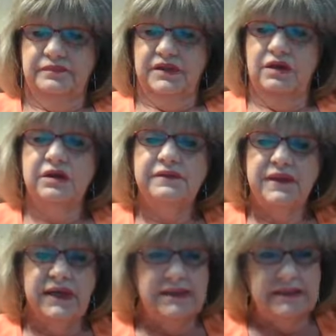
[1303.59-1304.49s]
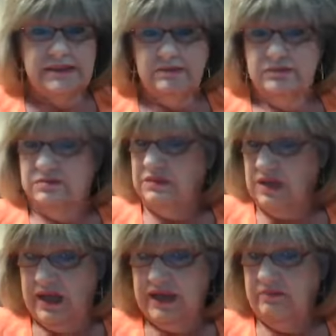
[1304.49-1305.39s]
The only thing I didn't
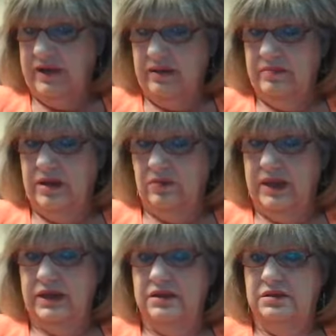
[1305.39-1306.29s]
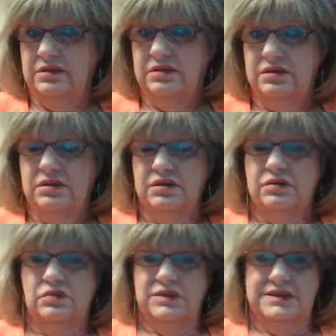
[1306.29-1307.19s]
like about my wedding
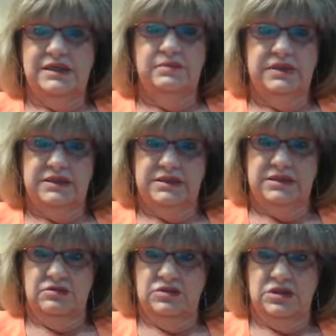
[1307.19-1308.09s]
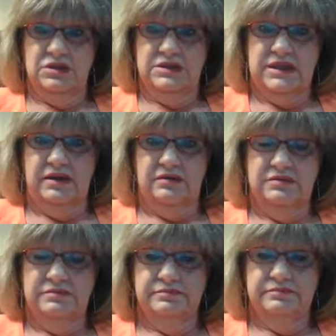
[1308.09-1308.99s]
was he picked his own tux
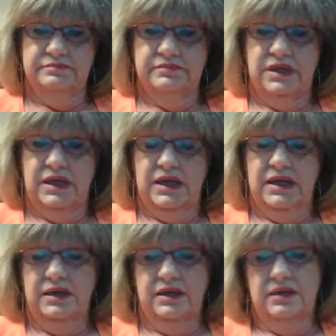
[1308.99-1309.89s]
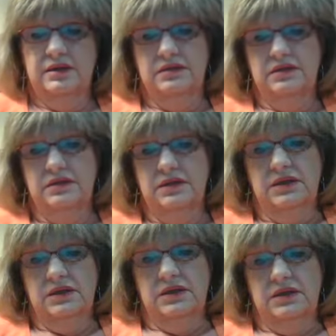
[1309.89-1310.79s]
out, and
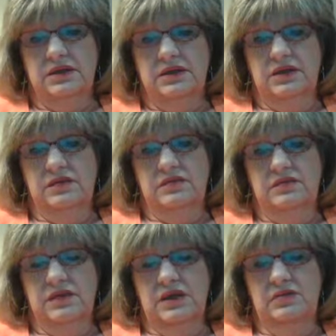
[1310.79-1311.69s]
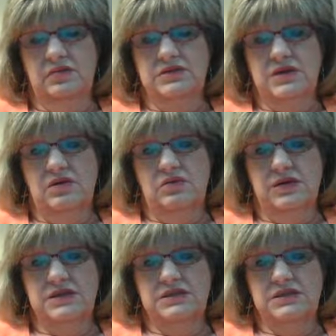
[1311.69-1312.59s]
he was
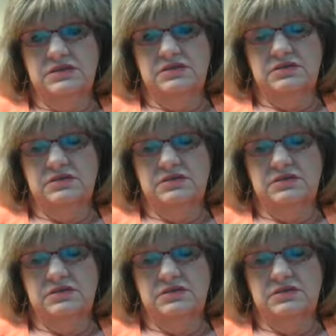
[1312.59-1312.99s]
always,